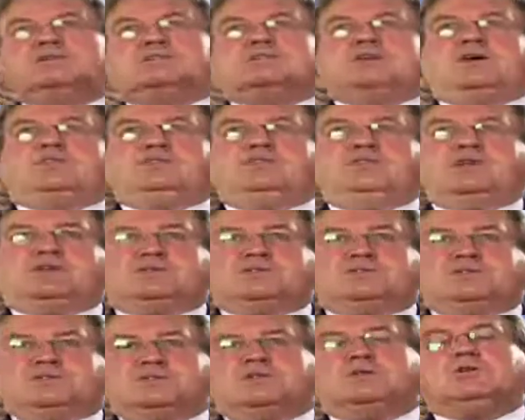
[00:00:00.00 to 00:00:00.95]
said
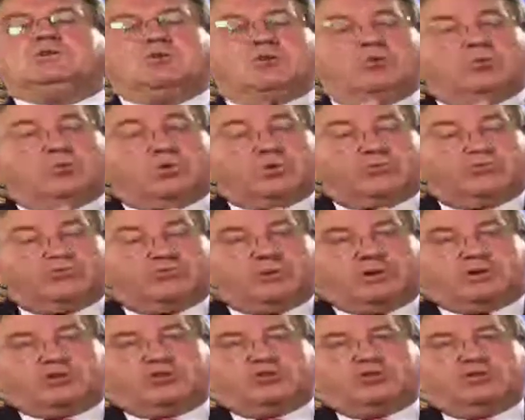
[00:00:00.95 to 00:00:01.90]
this, all of
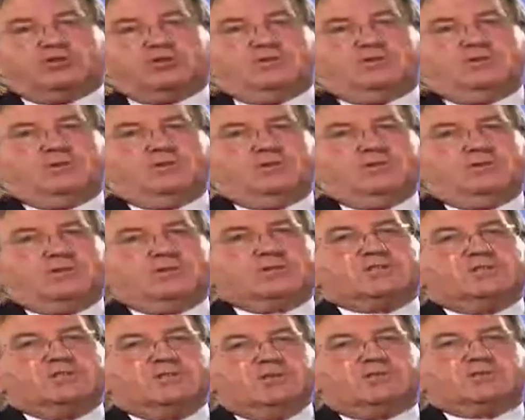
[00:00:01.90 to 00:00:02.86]
which
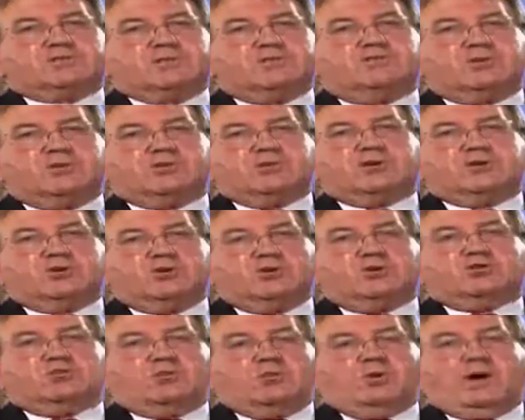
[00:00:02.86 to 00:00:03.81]
is not a very
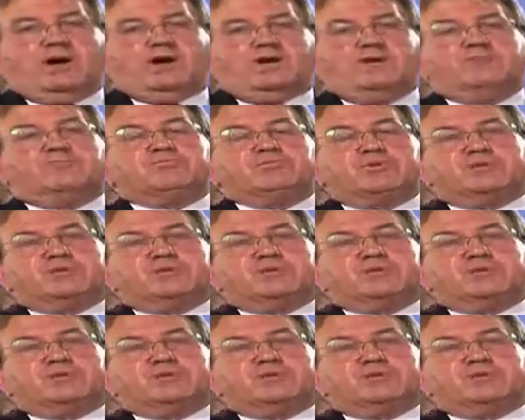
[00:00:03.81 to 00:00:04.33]
good way of